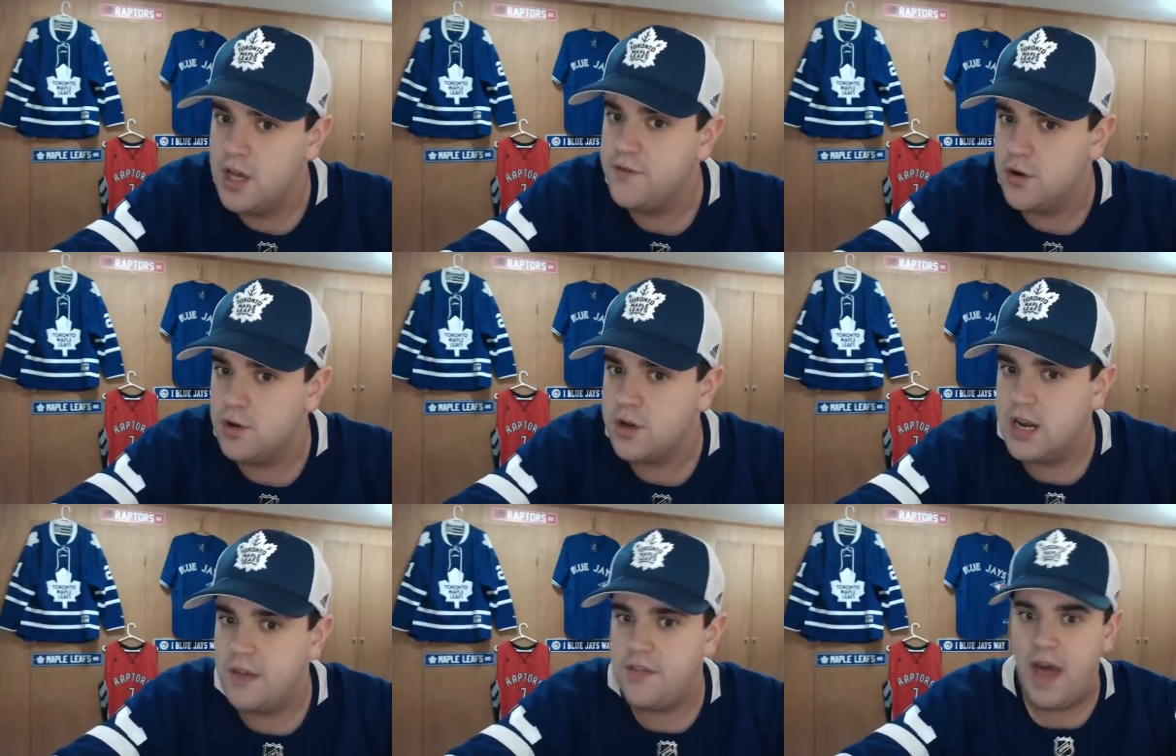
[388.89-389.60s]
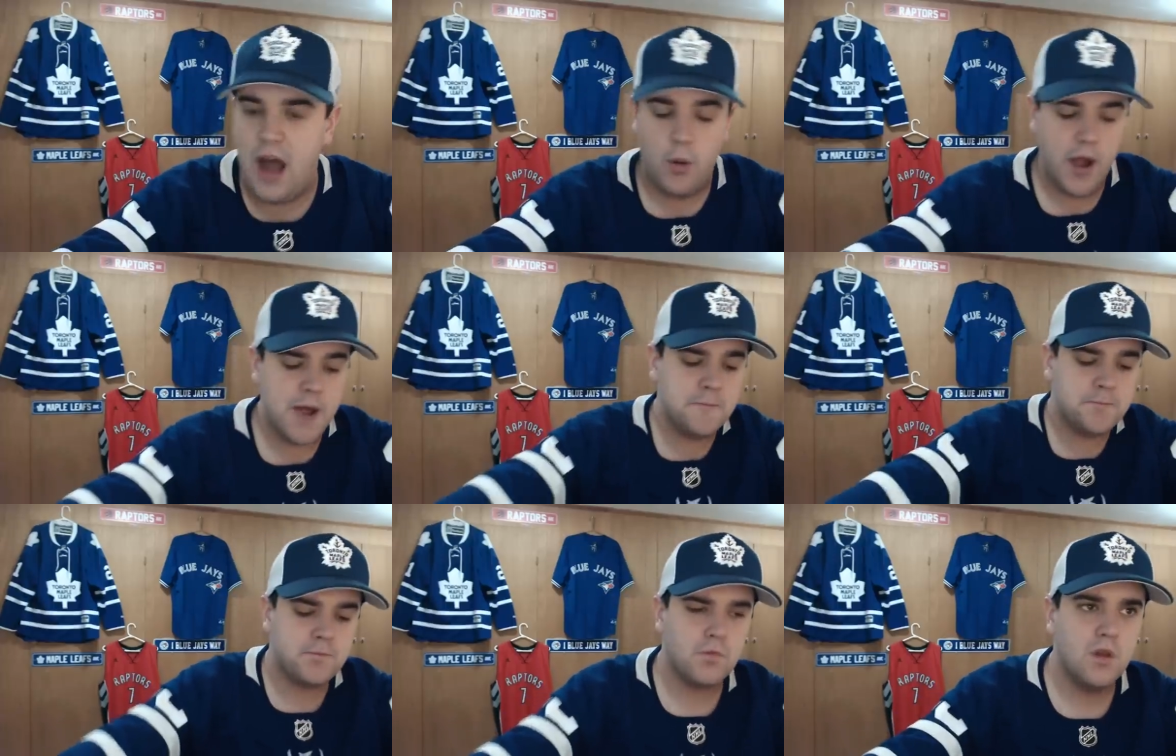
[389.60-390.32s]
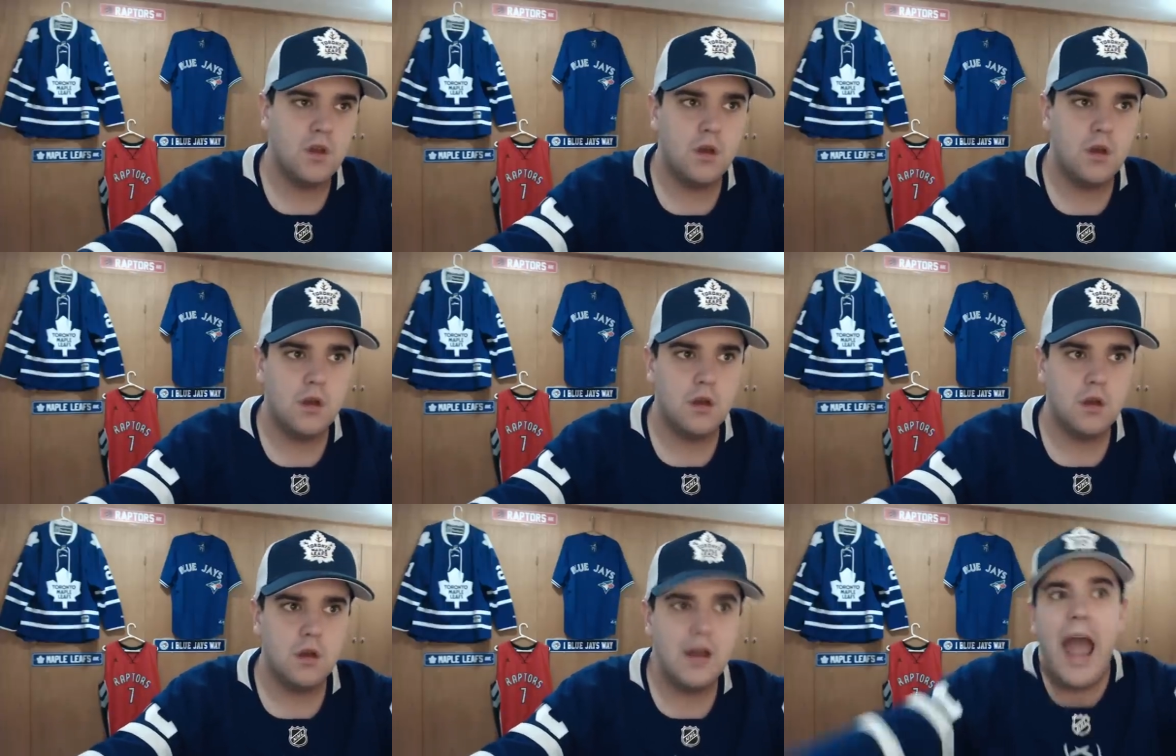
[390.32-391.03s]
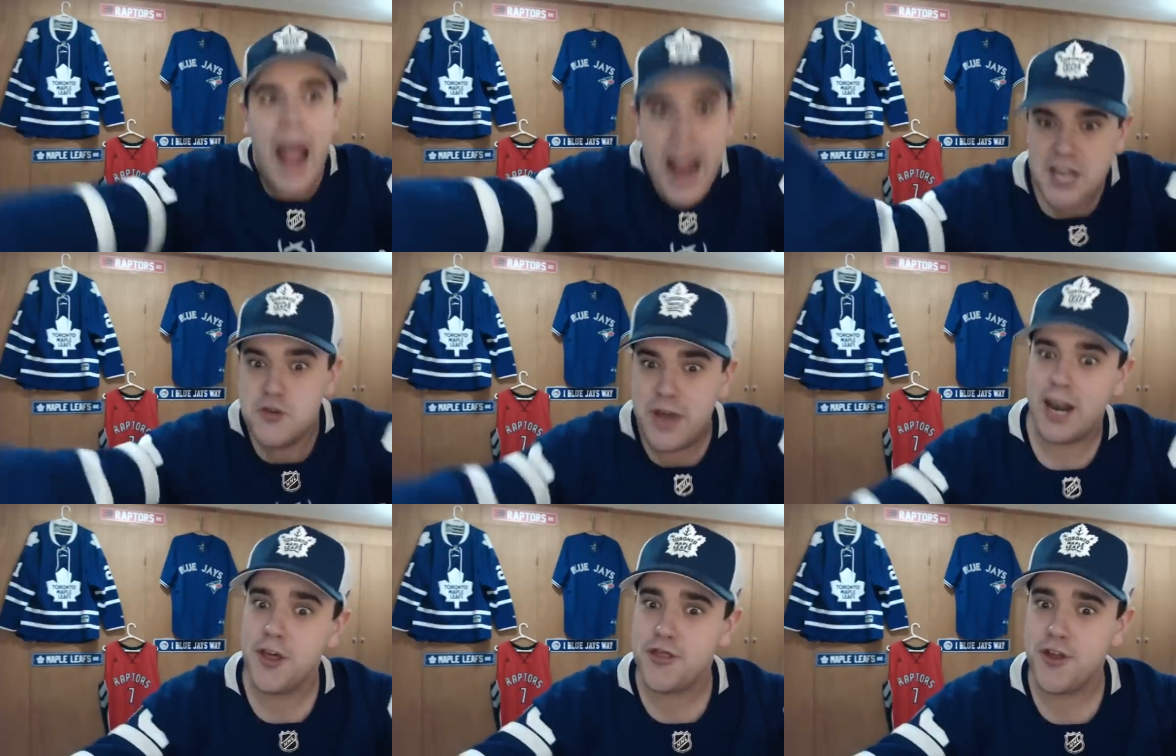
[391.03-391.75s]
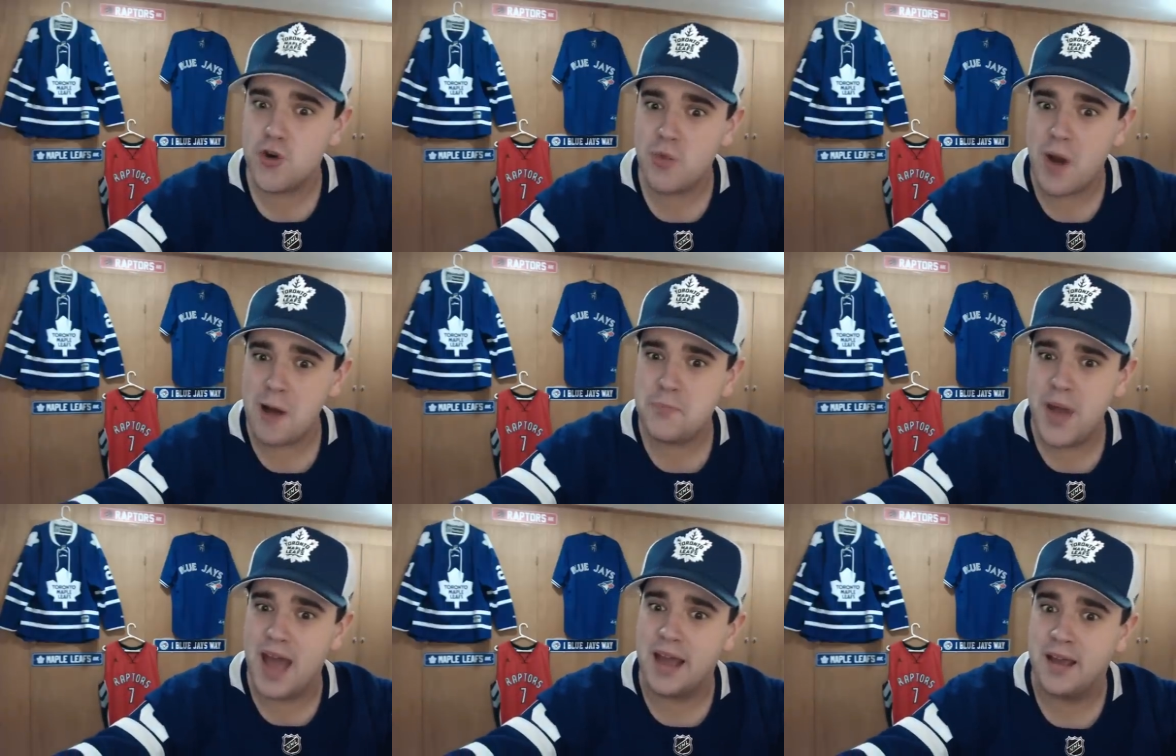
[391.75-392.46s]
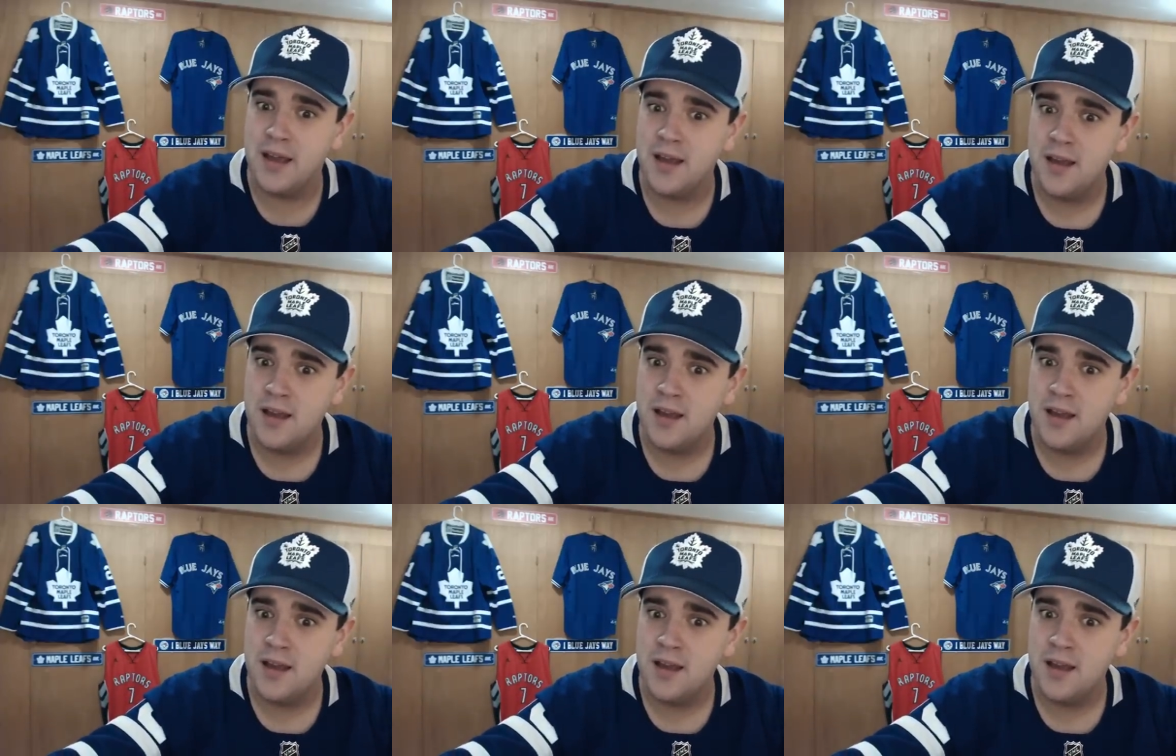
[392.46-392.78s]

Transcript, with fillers: if you're looking at it that way, and you get a third-round pick.